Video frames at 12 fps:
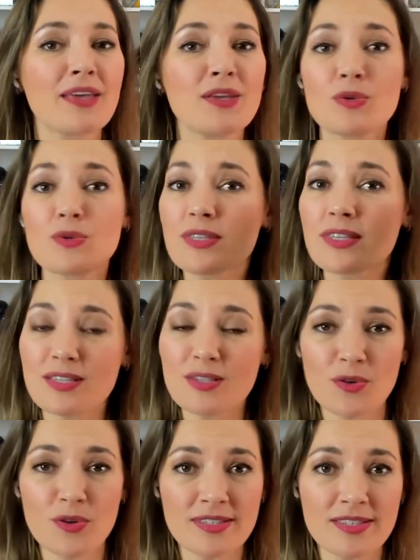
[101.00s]
I use
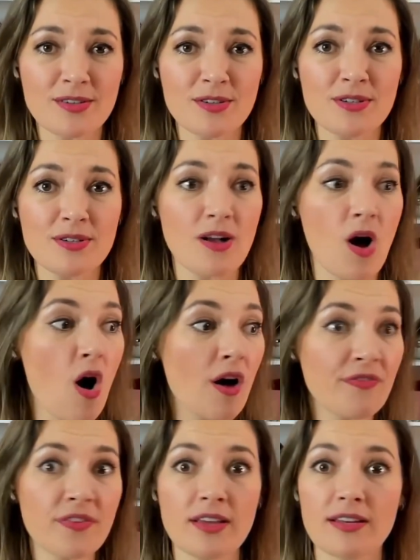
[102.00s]
this crystal
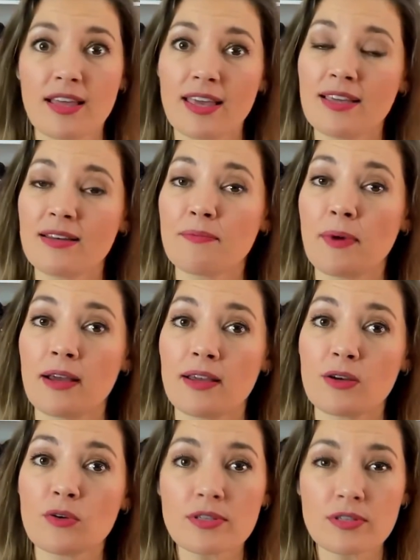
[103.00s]
often in
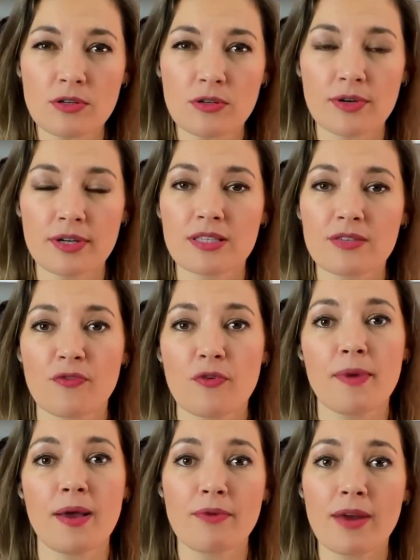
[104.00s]
my crystal grids
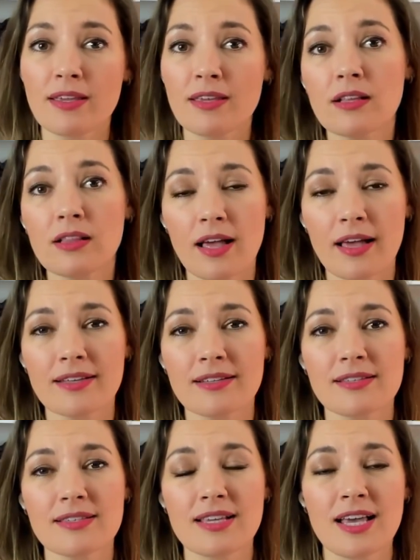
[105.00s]
for my Reiki
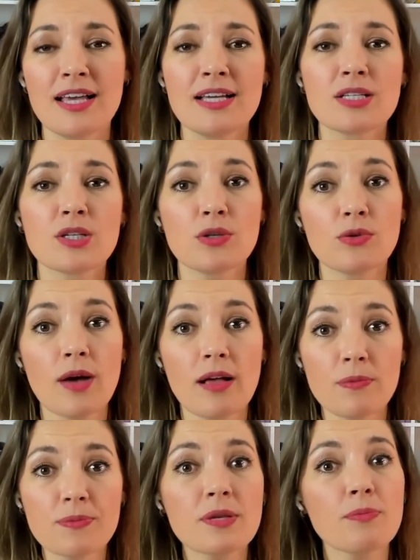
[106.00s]
clients to
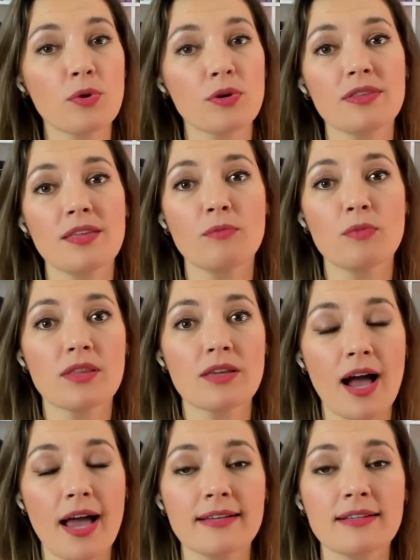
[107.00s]
help support them
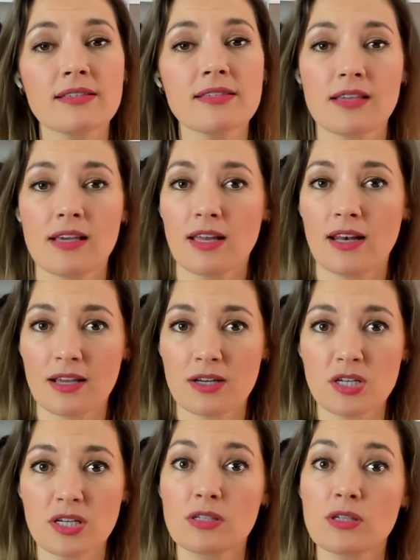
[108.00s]
with guidance and
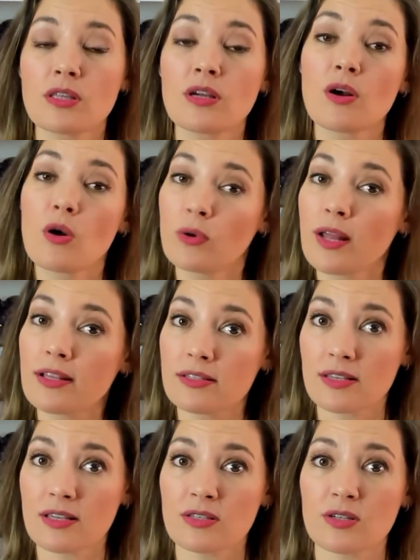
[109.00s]
connection to their own
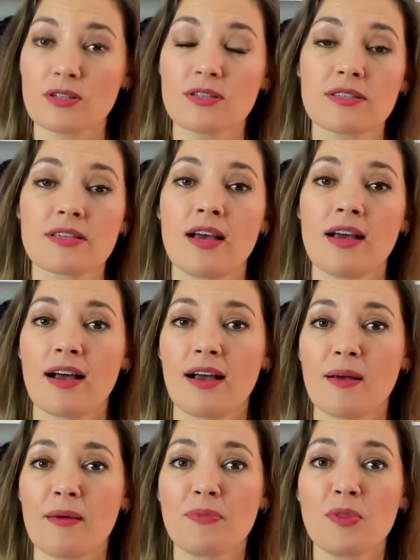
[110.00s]
ancestors.
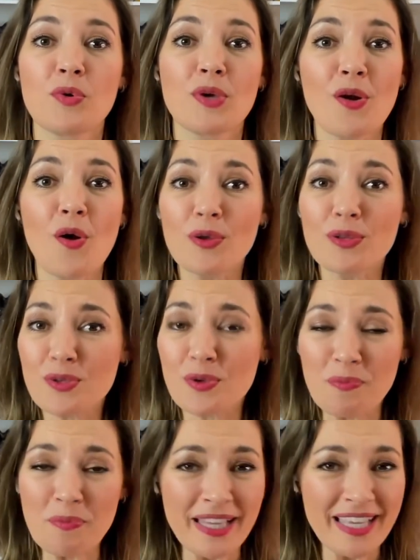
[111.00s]
Um, you can
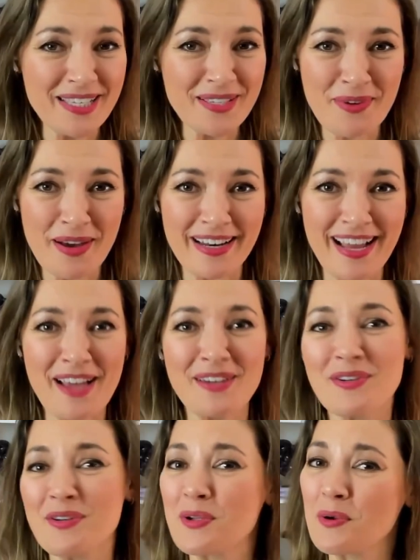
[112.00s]
also place one
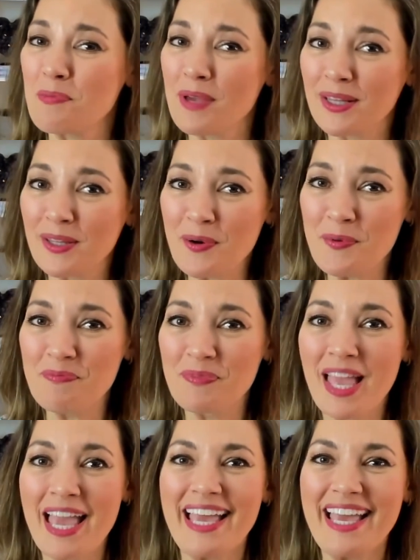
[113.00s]
under your pillow,
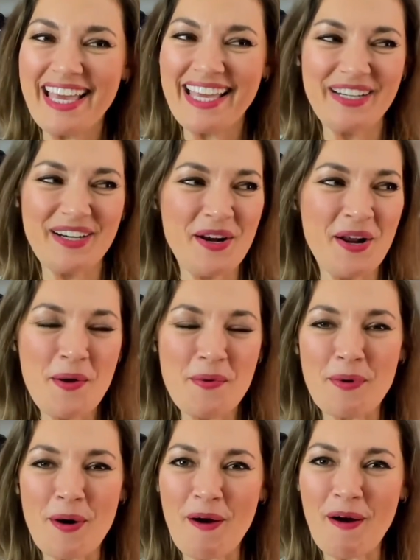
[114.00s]
in your
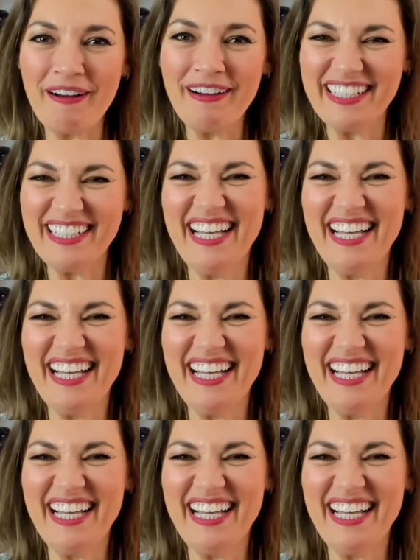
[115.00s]
bra,